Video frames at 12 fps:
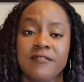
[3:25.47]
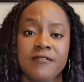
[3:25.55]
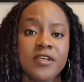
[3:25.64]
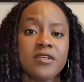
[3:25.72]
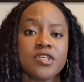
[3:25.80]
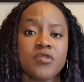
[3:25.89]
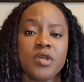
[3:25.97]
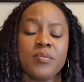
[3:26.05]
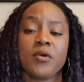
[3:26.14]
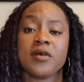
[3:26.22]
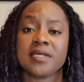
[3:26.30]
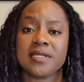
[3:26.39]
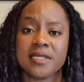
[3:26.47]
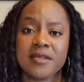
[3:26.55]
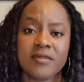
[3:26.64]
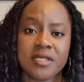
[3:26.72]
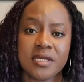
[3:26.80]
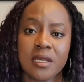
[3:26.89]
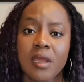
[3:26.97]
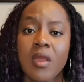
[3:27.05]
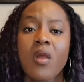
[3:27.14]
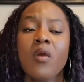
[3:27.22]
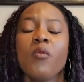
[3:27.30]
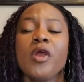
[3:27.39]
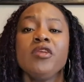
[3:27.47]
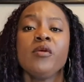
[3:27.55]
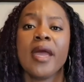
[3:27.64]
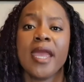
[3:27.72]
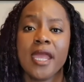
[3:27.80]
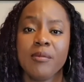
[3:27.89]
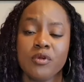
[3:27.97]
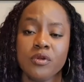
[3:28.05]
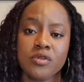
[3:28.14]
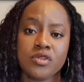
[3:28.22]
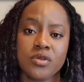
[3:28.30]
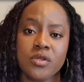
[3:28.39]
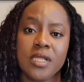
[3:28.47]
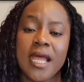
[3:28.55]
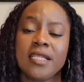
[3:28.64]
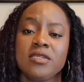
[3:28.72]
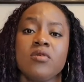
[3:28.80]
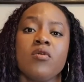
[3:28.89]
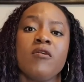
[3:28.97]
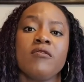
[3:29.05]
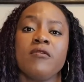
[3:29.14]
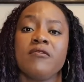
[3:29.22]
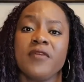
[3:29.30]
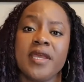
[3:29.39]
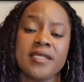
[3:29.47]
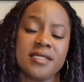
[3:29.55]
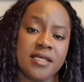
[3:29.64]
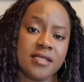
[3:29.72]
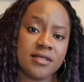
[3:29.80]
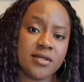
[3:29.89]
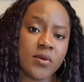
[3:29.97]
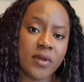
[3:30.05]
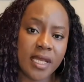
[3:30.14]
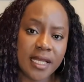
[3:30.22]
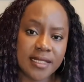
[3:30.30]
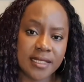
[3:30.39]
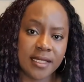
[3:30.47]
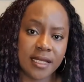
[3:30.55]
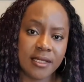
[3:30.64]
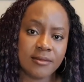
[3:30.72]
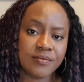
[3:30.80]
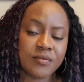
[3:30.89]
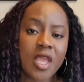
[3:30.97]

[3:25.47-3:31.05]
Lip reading: It fills you with positivity when you are able to let go of offenses so easily.